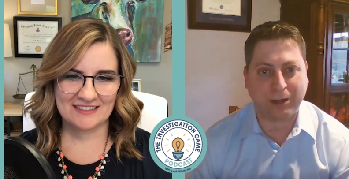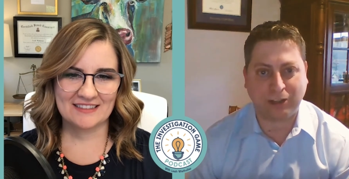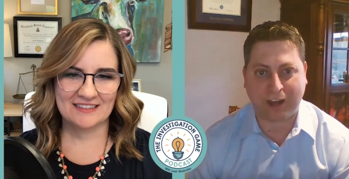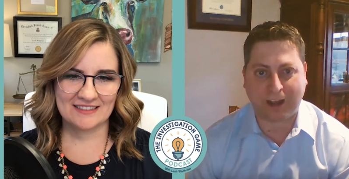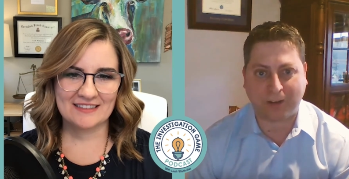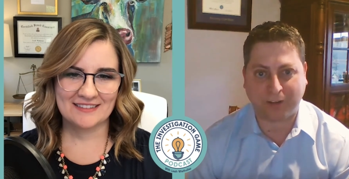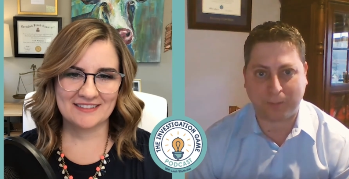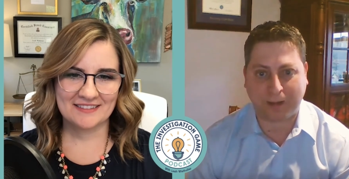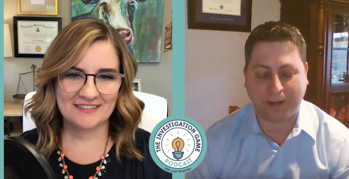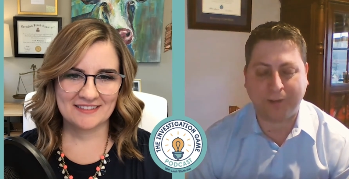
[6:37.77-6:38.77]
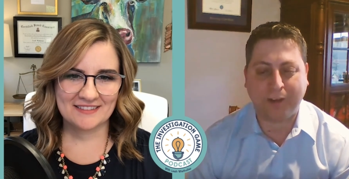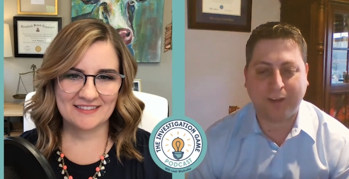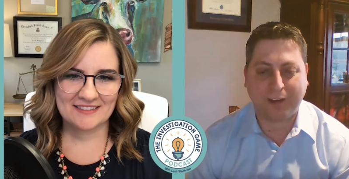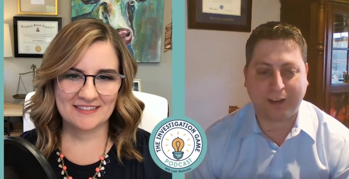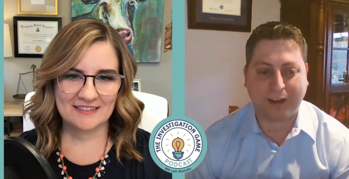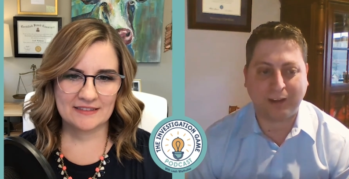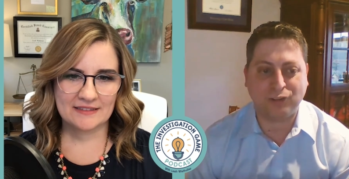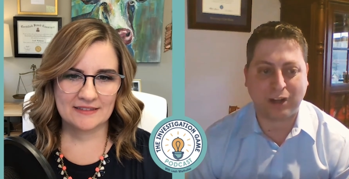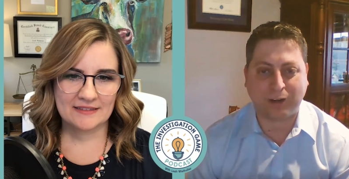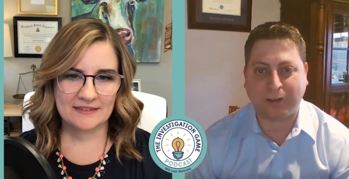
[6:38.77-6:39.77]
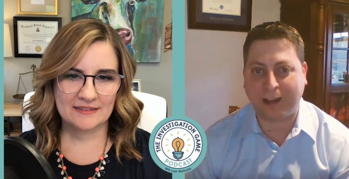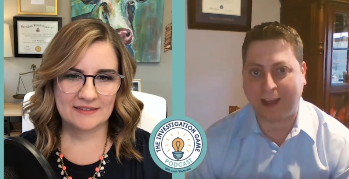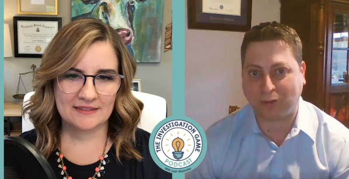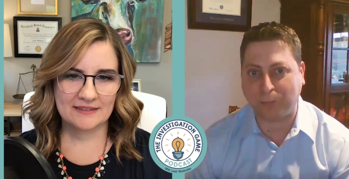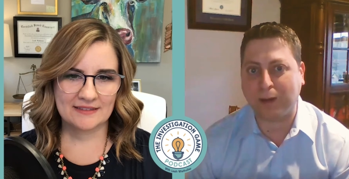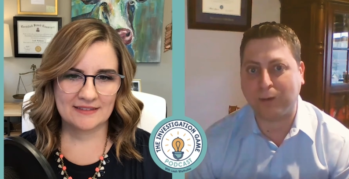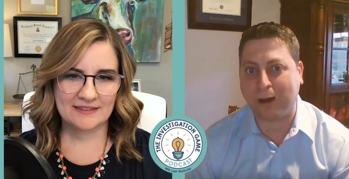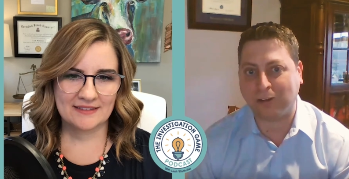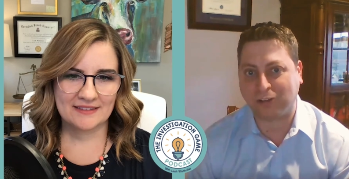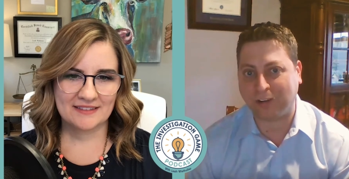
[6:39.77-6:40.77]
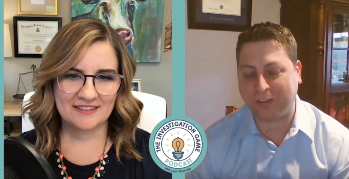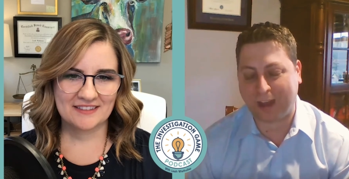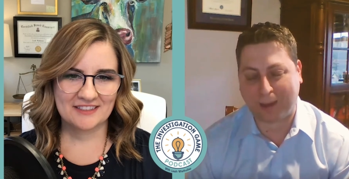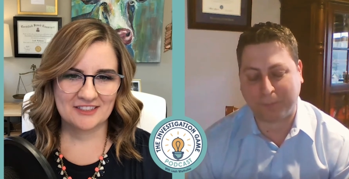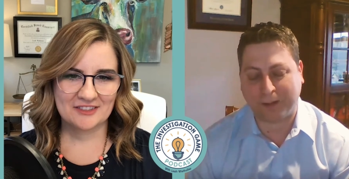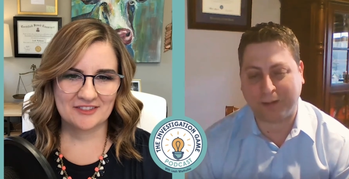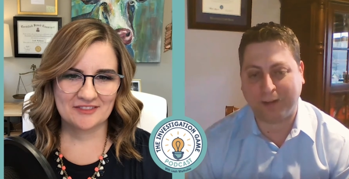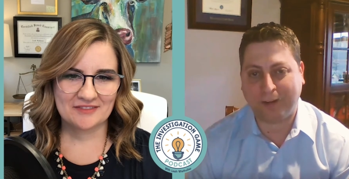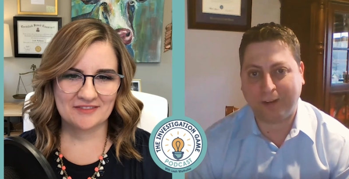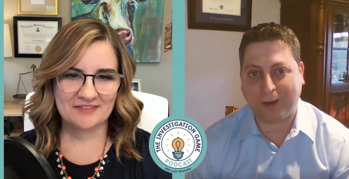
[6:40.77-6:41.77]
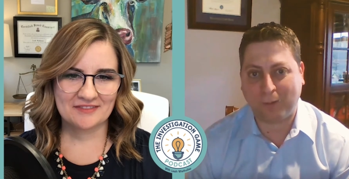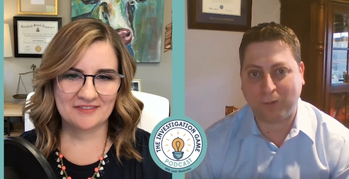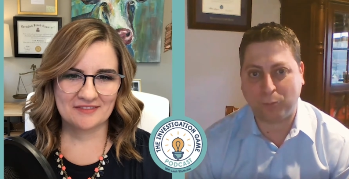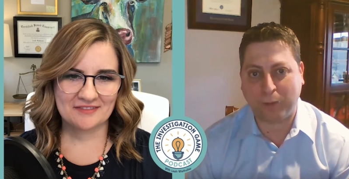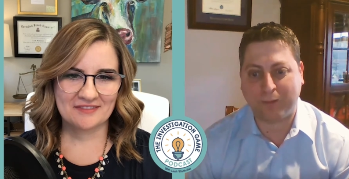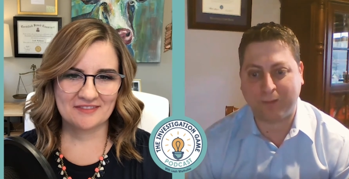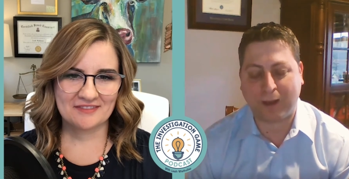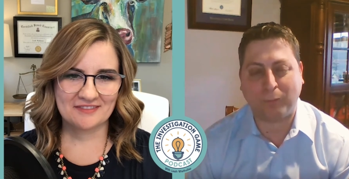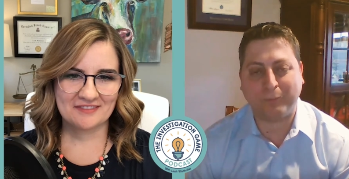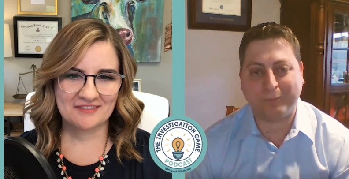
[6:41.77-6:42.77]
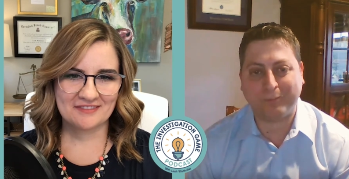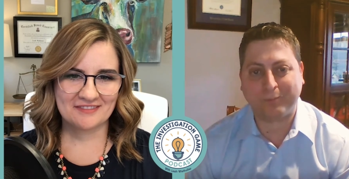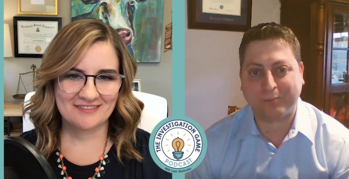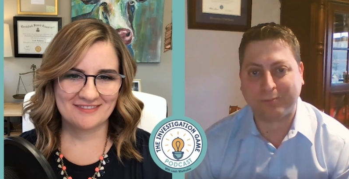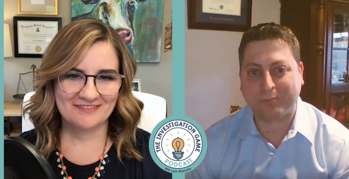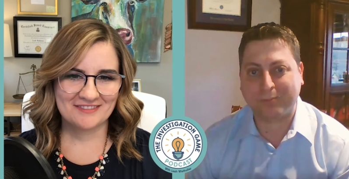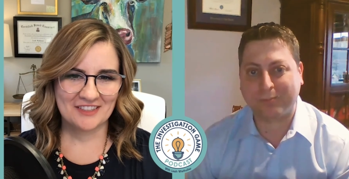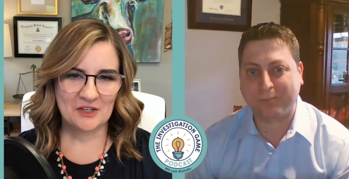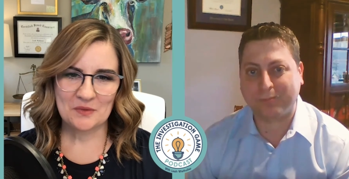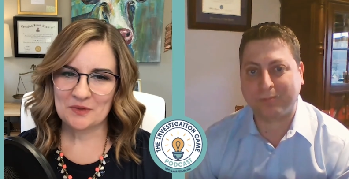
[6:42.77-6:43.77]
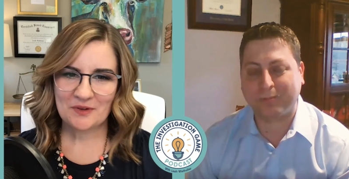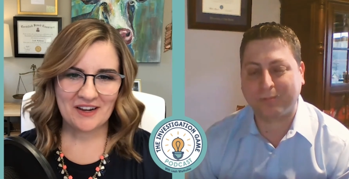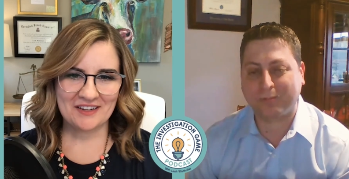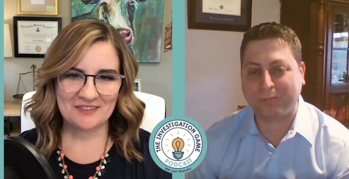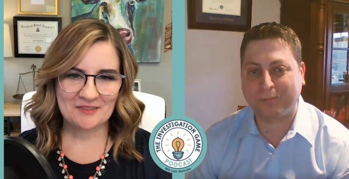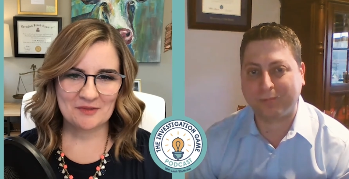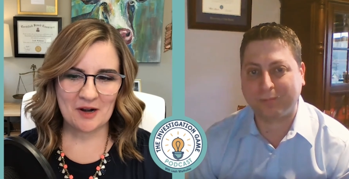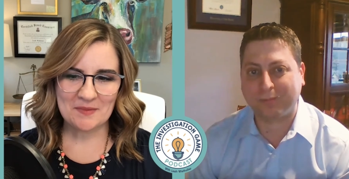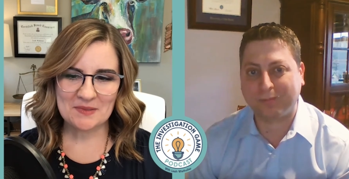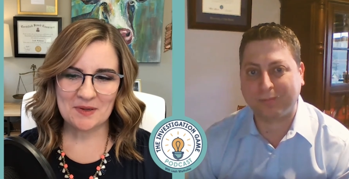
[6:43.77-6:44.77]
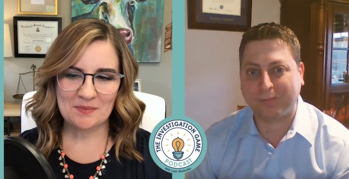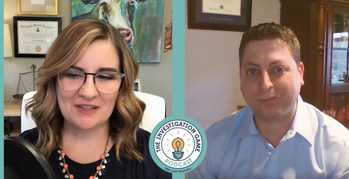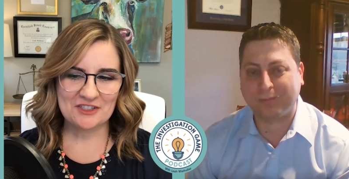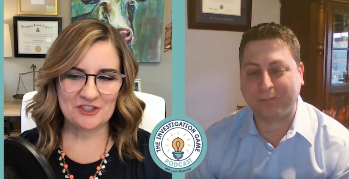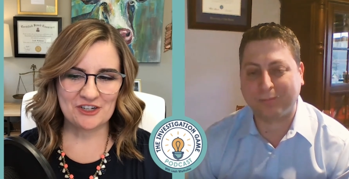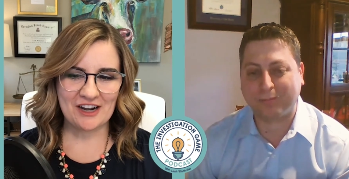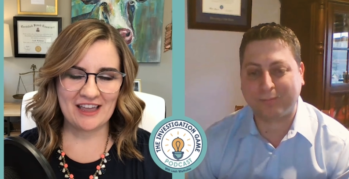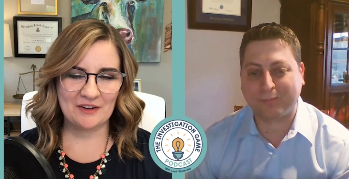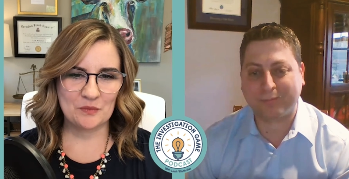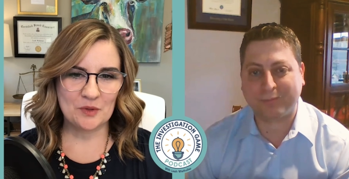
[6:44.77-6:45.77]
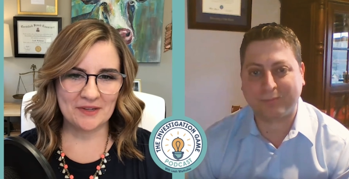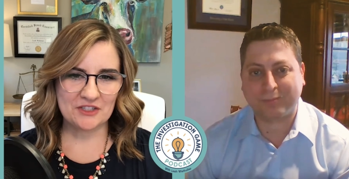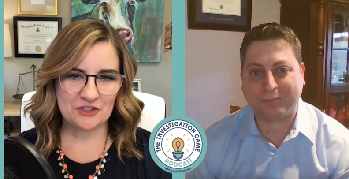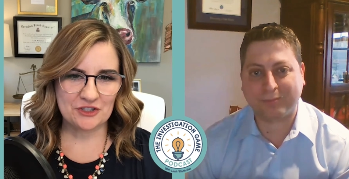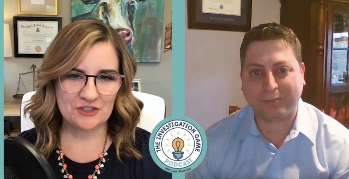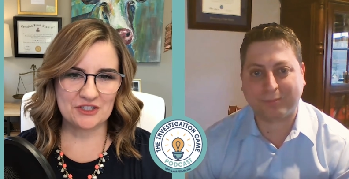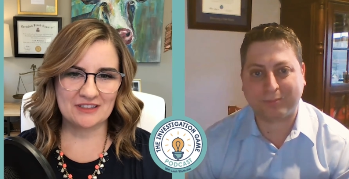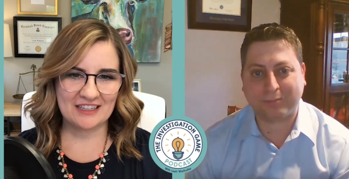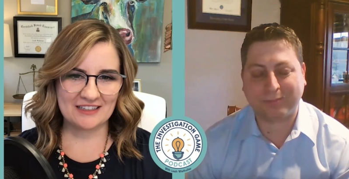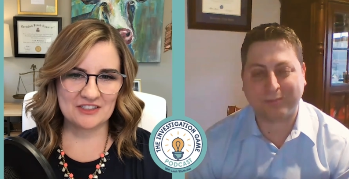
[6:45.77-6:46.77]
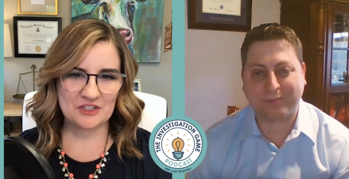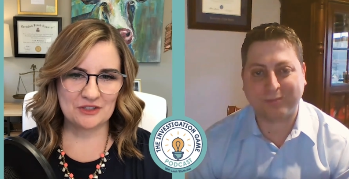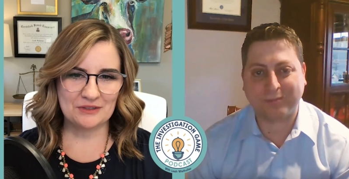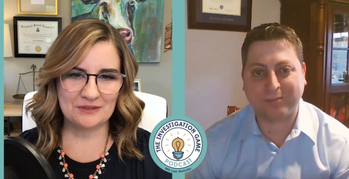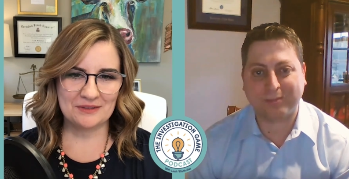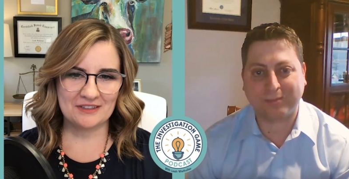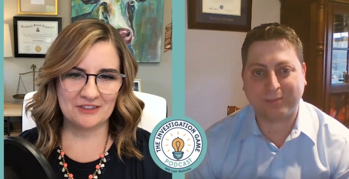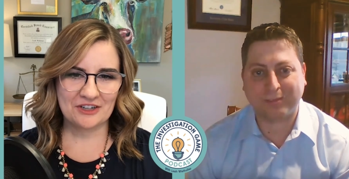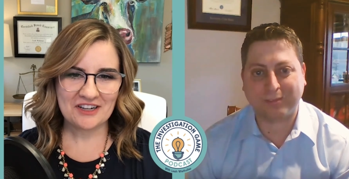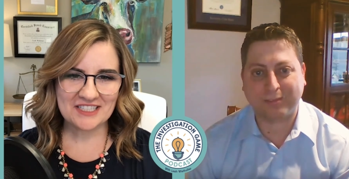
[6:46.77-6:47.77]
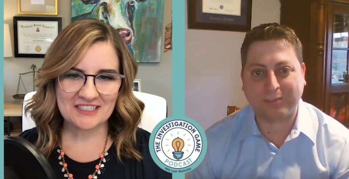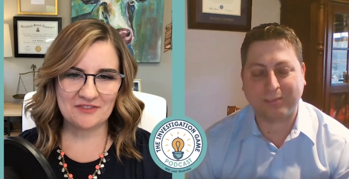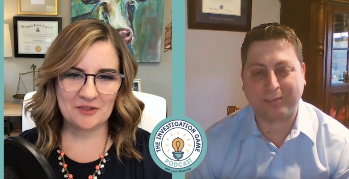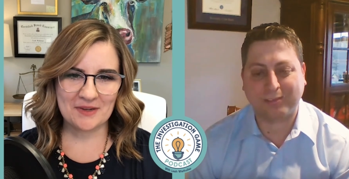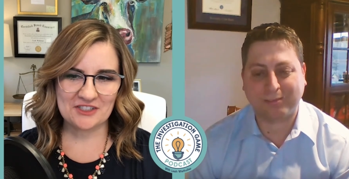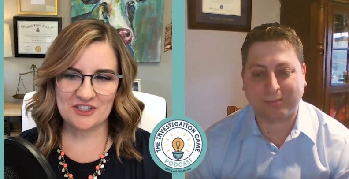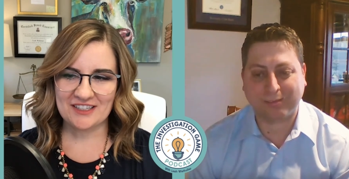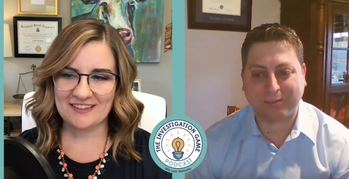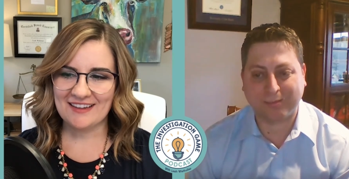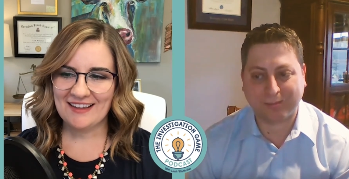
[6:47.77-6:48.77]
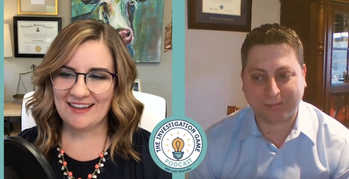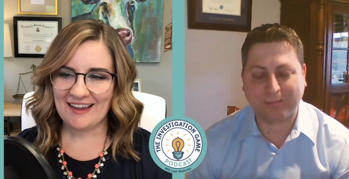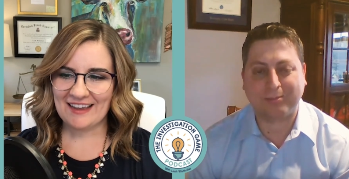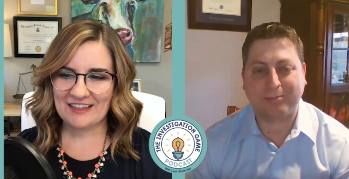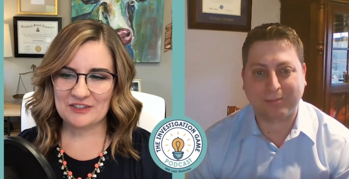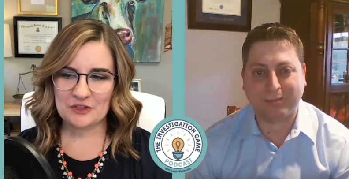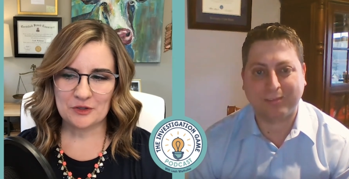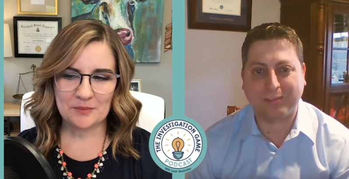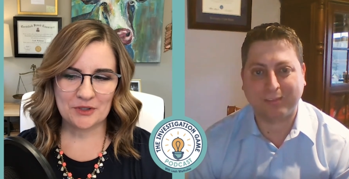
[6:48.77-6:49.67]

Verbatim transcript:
Speaker 1: to reach out to me uh, in general and ask me questions. Happy to always be of help.
Speaker 2: Well, great. Well, Rob, it's been a pleasure, and we'll make sure to link to your contact information and your